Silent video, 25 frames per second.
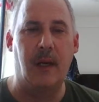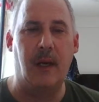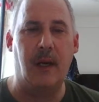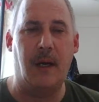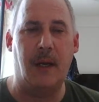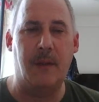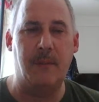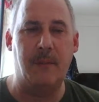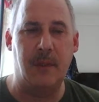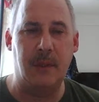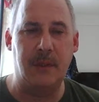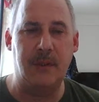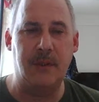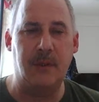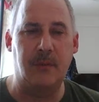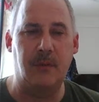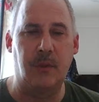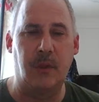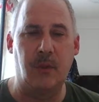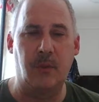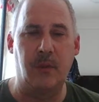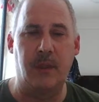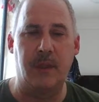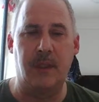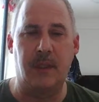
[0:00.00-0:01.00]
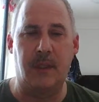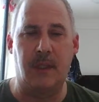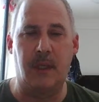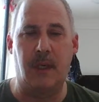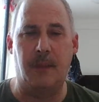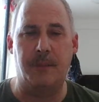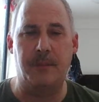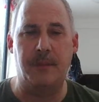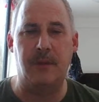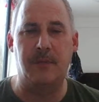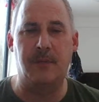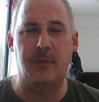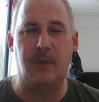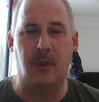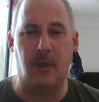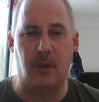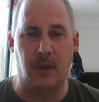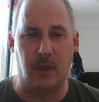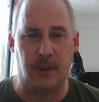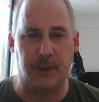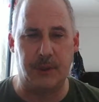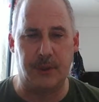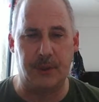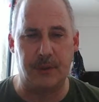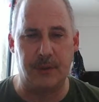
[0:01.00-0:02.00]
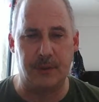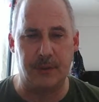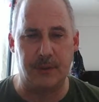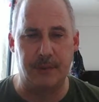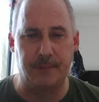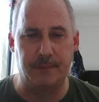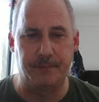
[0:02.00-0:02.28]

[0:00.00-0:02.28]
I must throw in a couple of cautions,